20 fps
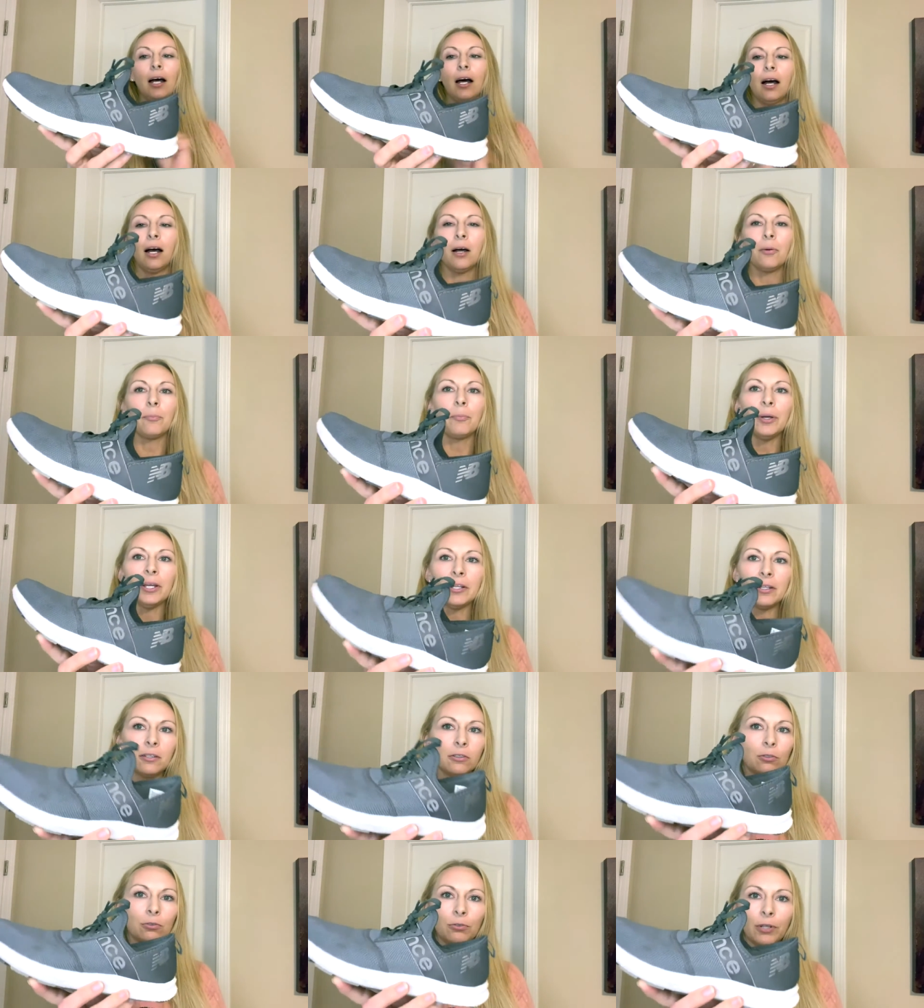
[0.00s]
um,
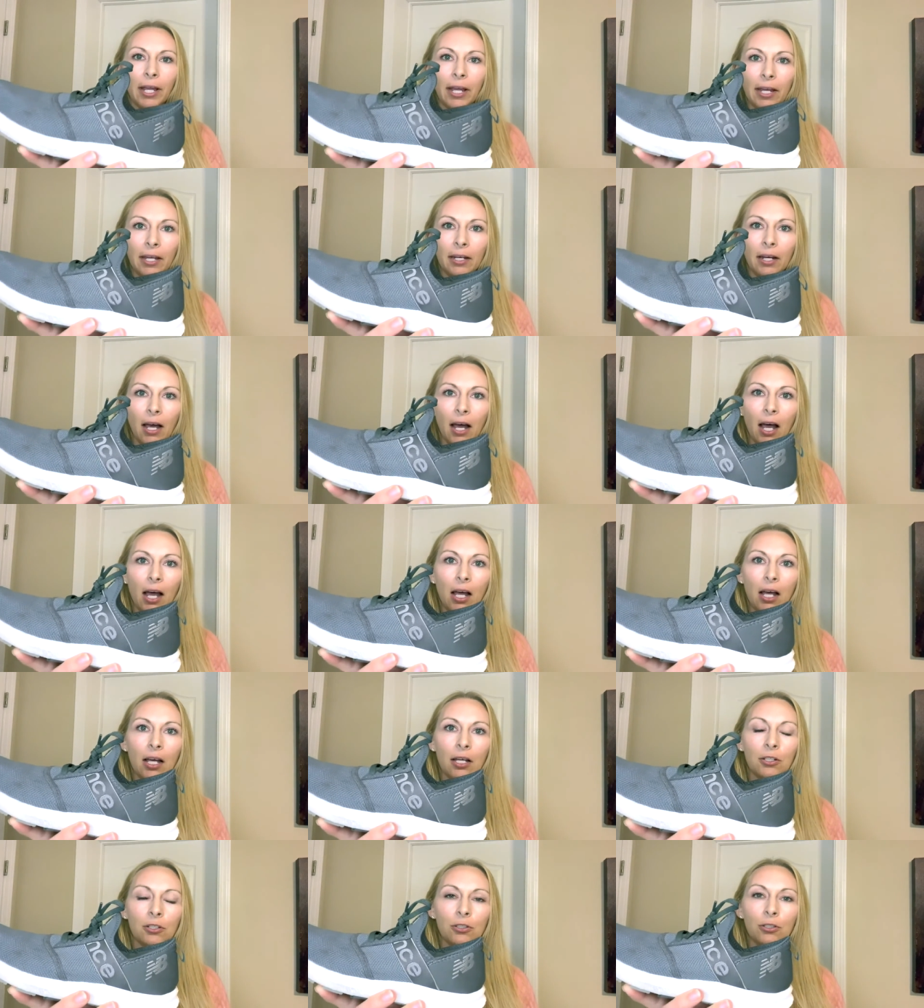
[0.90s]
but great
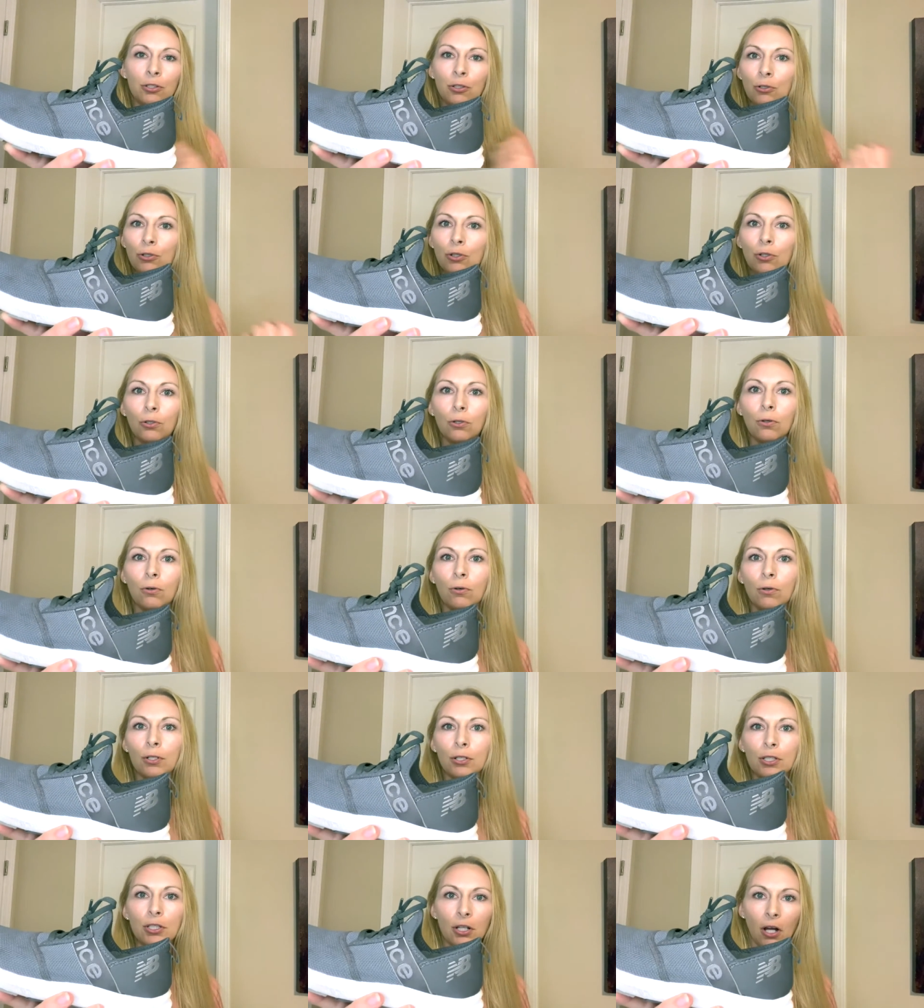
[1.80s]
uh, neutral
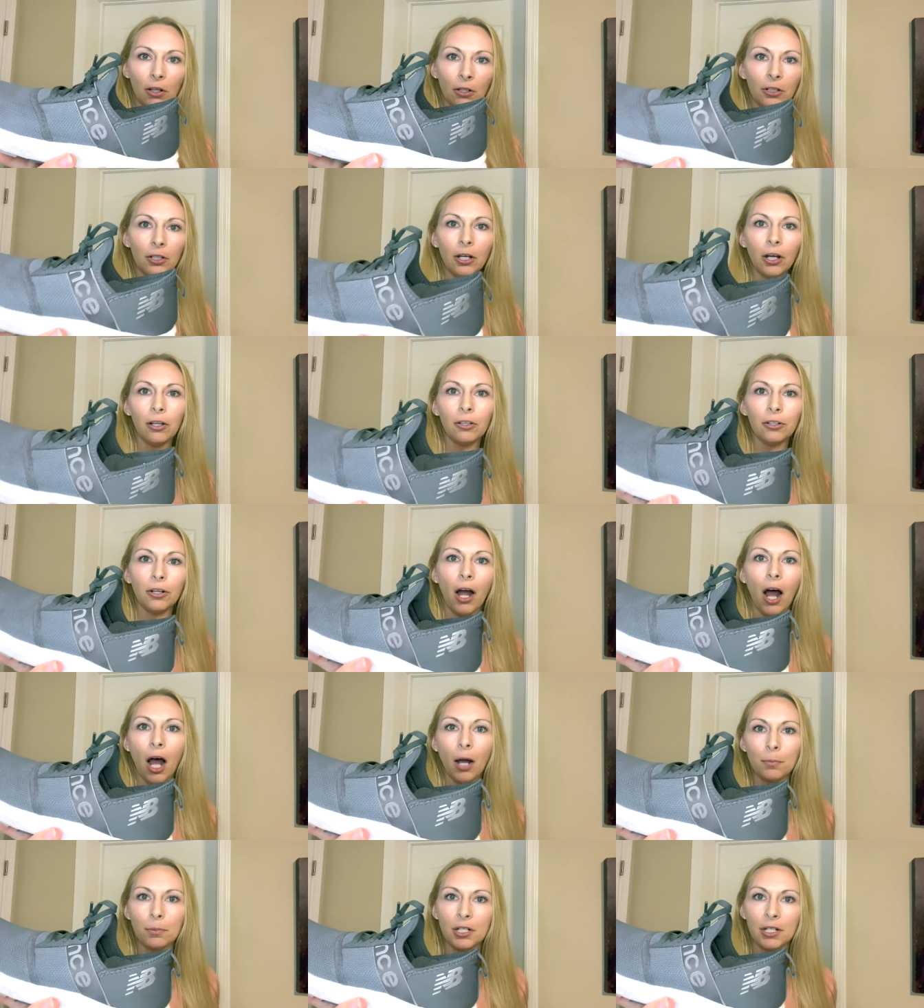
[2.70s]
or solid color
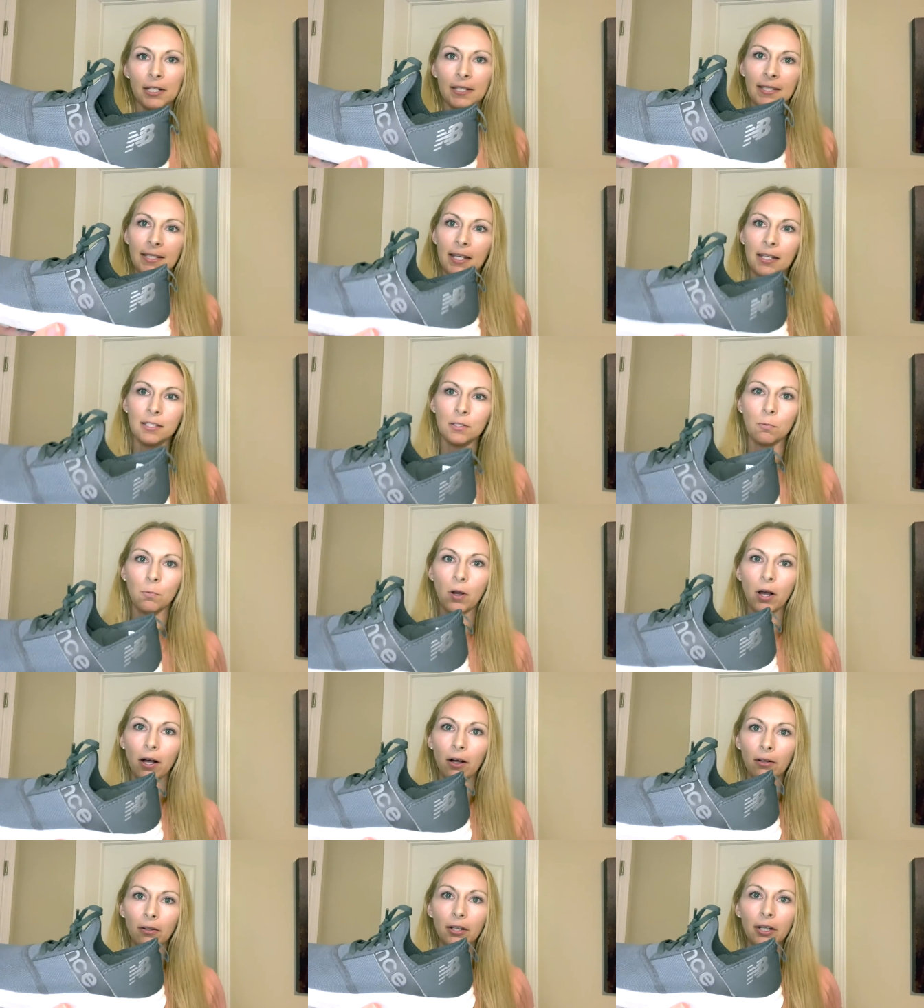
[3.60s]
options as
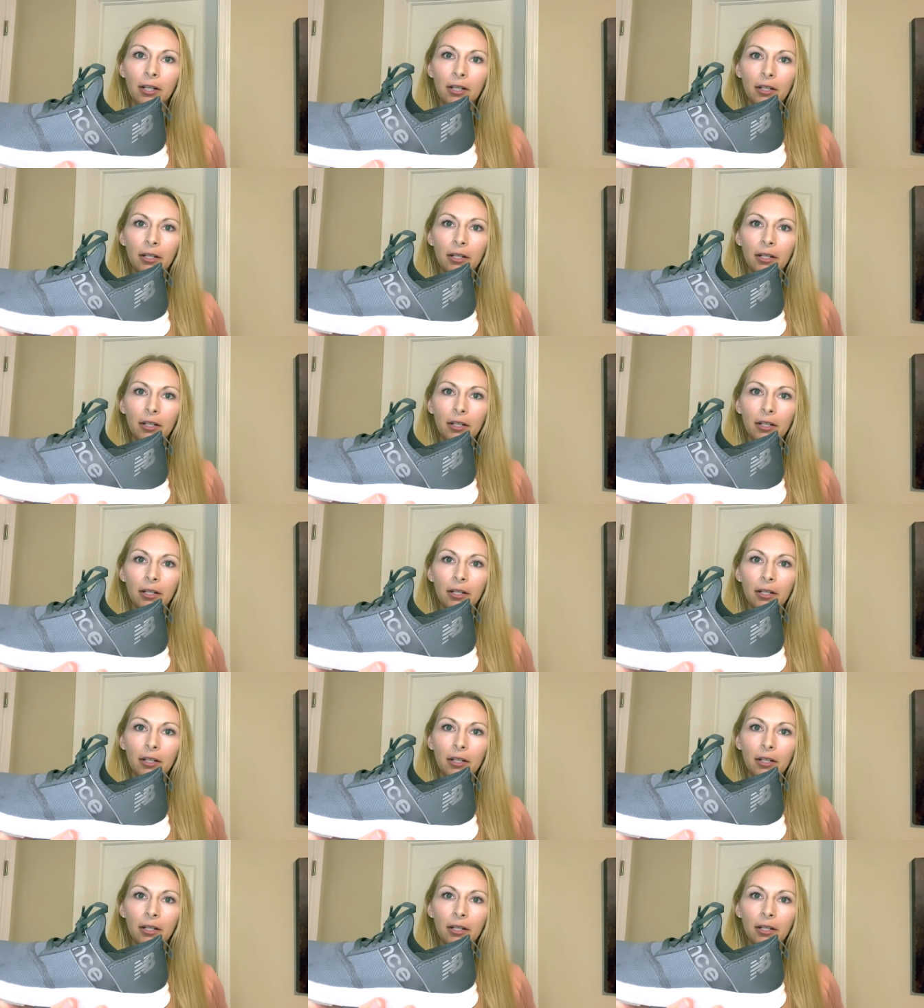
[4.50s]
well.